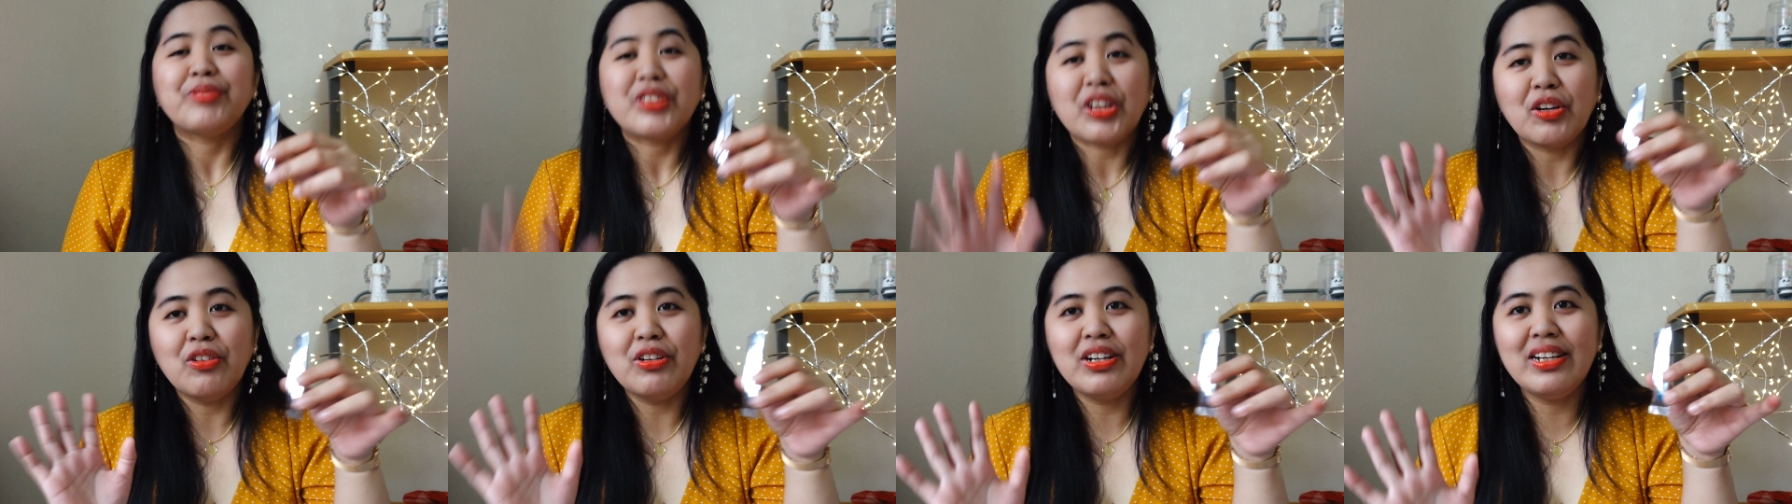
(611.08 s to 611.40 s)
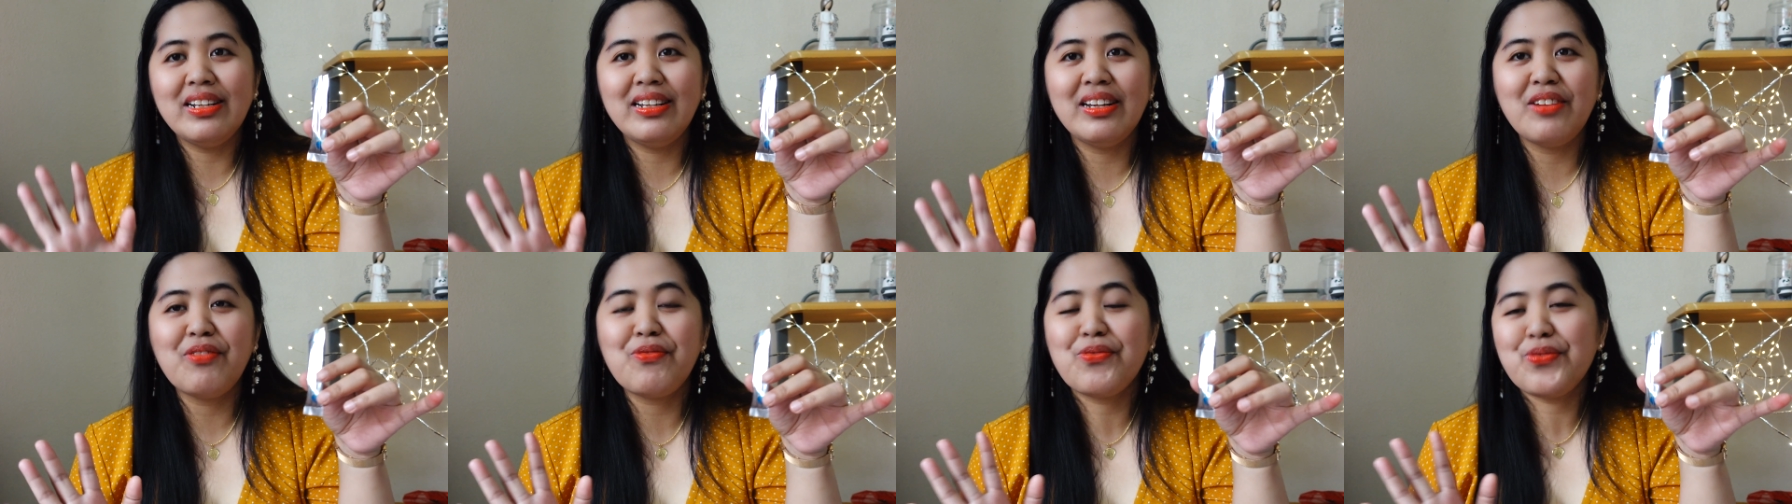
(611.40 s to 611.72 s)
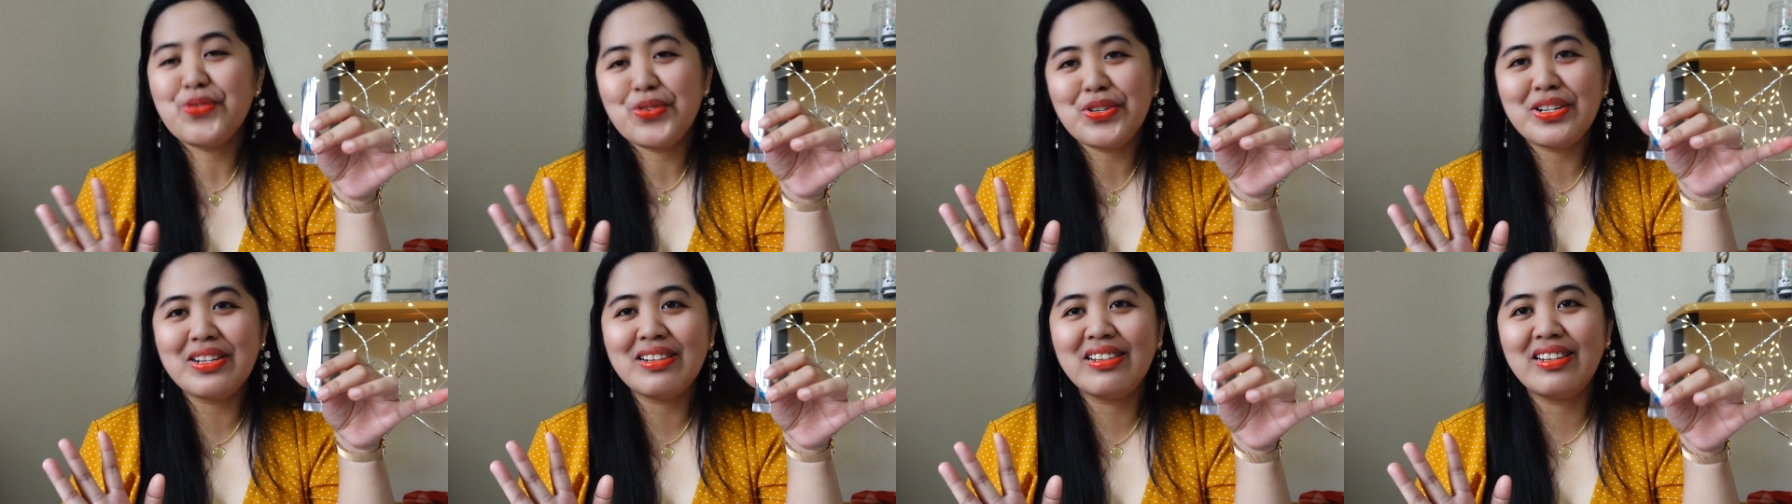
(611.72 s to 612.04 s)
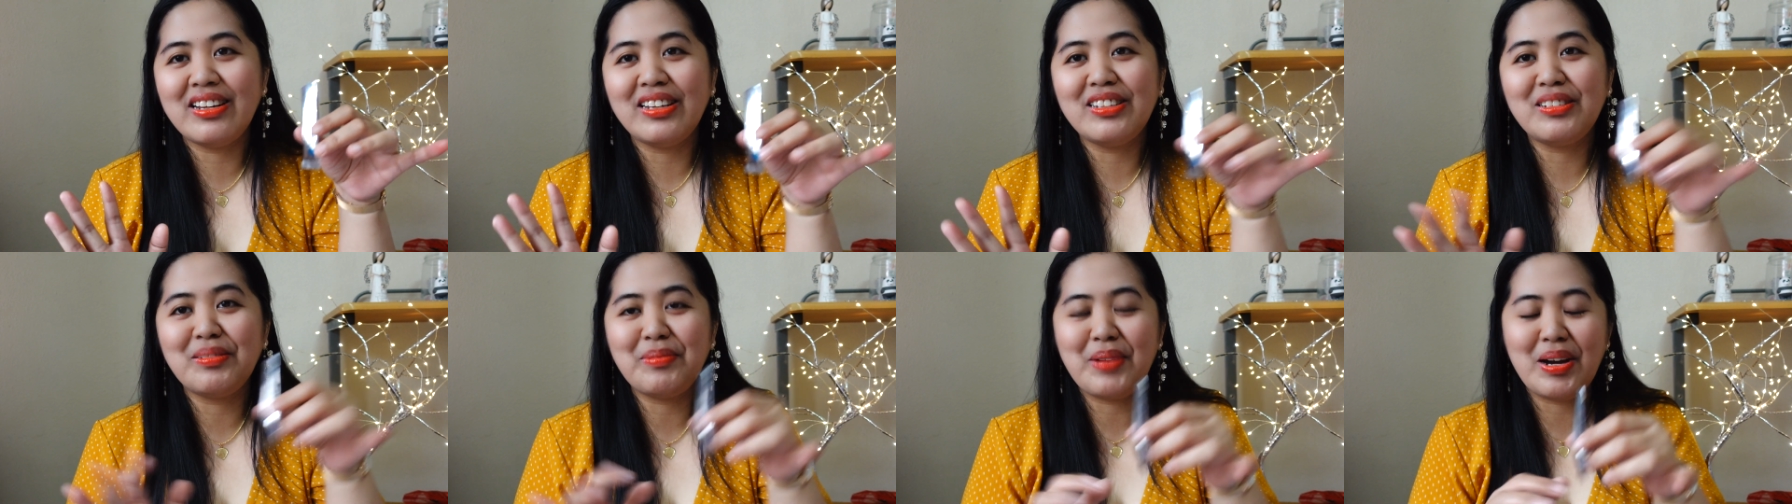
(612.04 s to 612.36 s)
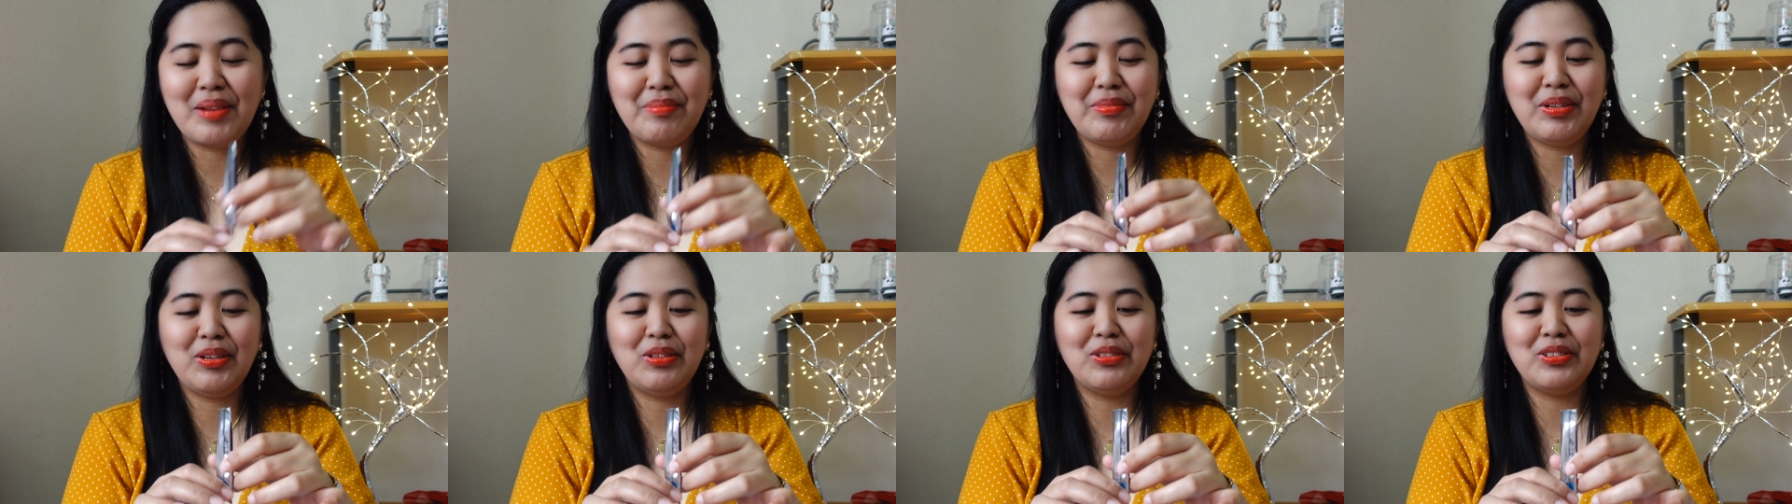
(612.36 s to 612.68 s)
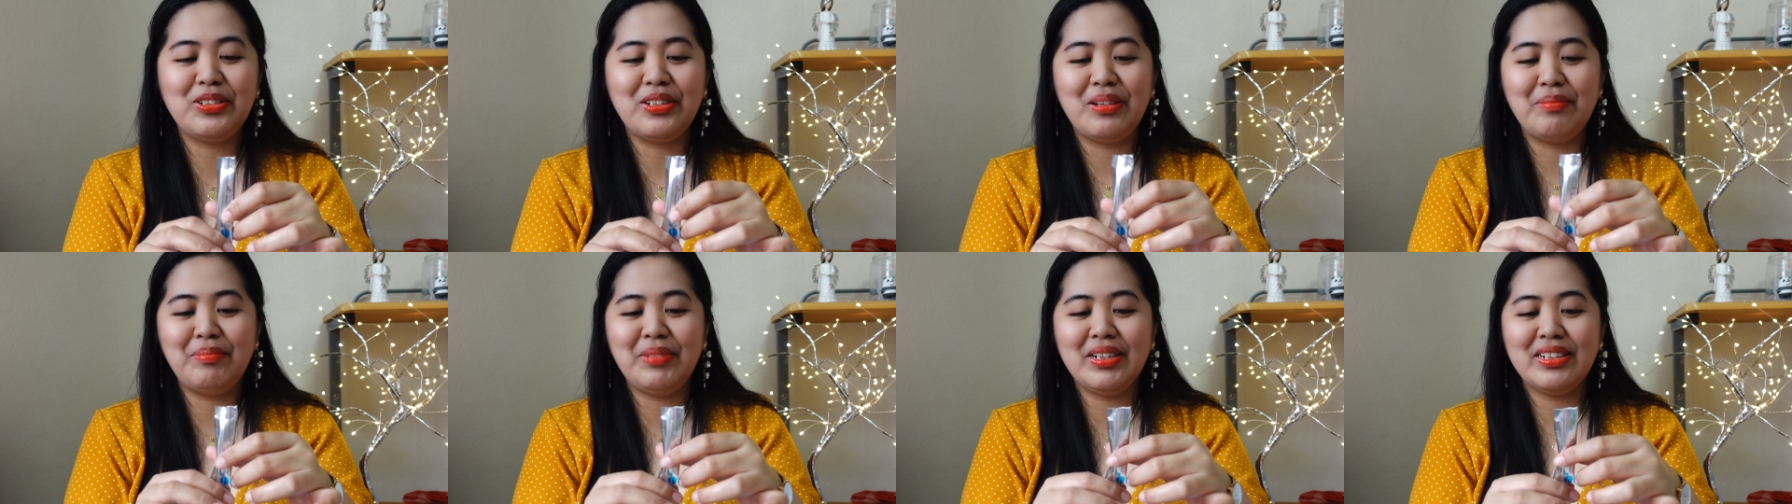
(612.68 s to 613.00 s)
Really fruity taste, my
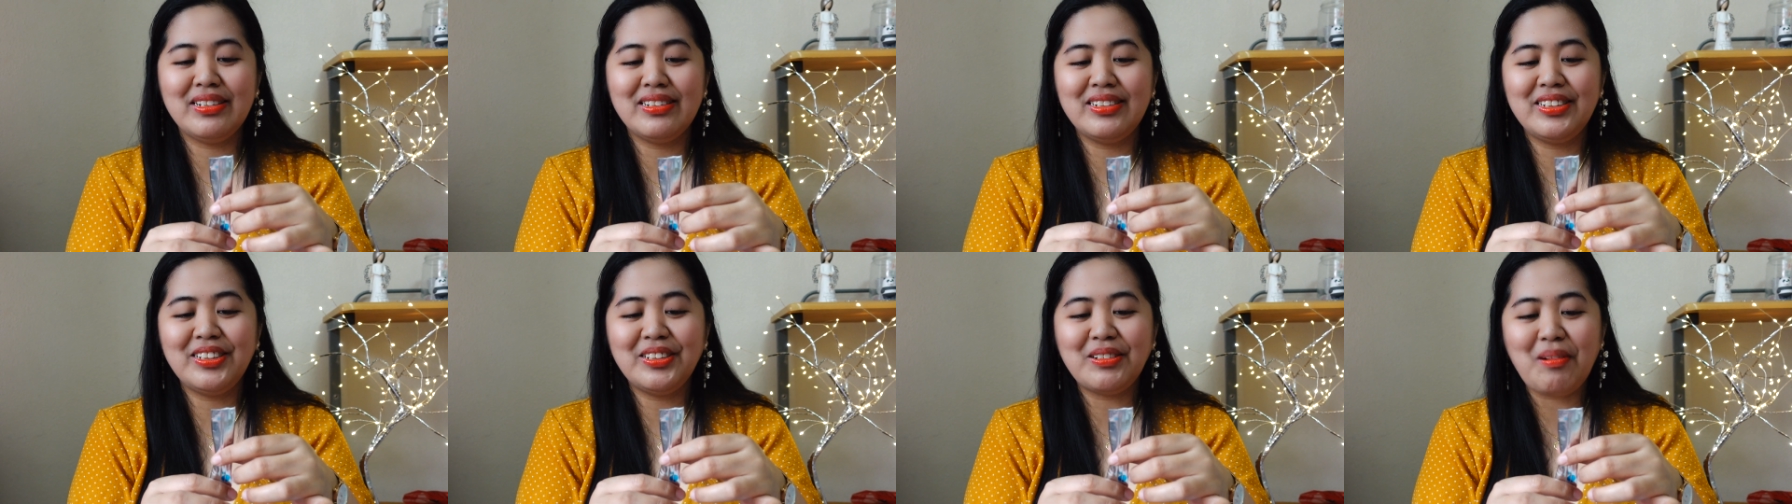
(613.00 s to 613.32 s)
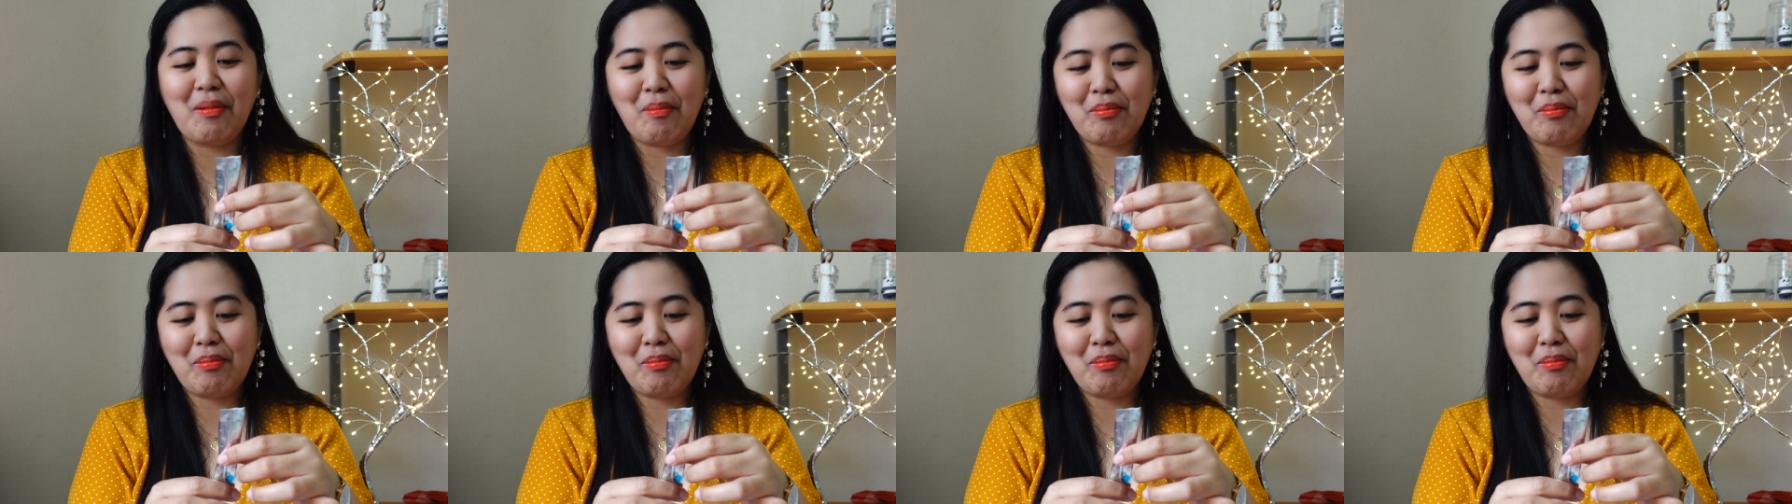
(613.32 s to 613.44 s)
amigos and amigas.